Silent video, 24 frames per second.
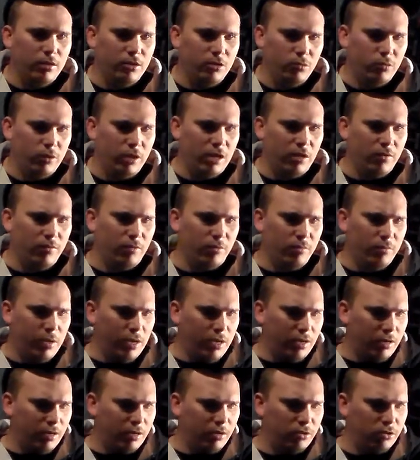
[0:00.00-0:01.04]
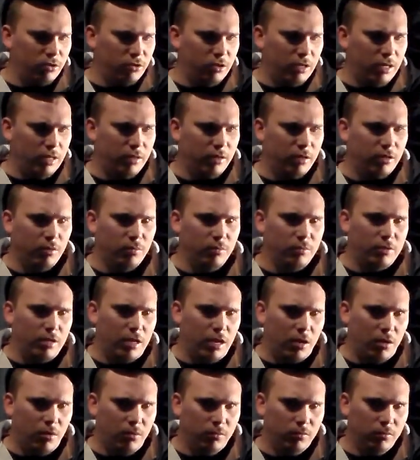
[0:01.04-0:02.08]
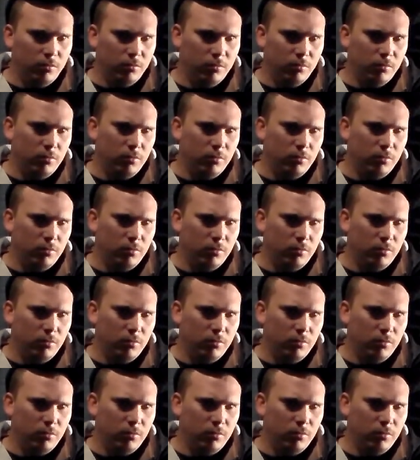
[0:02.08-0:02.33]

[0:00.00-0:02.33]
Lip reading: is we have a main interstate that comes down